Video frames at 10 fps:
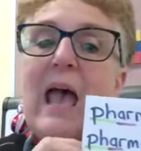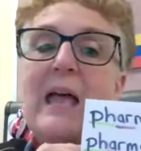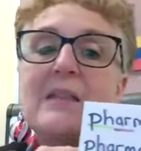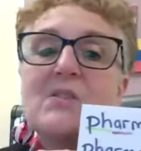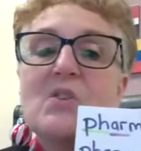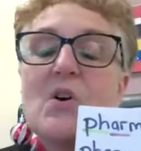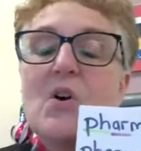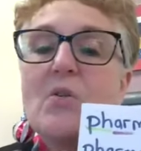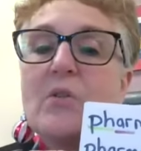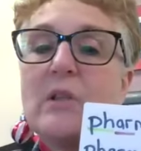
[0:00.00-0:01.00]
And
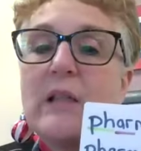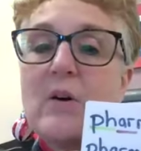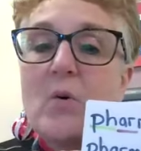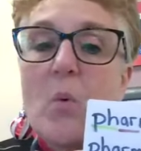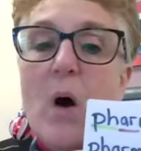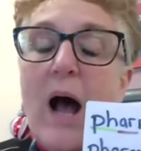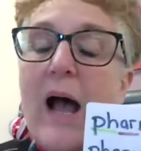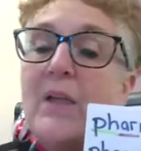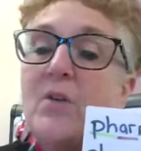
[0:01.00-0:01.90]
so the letter Y,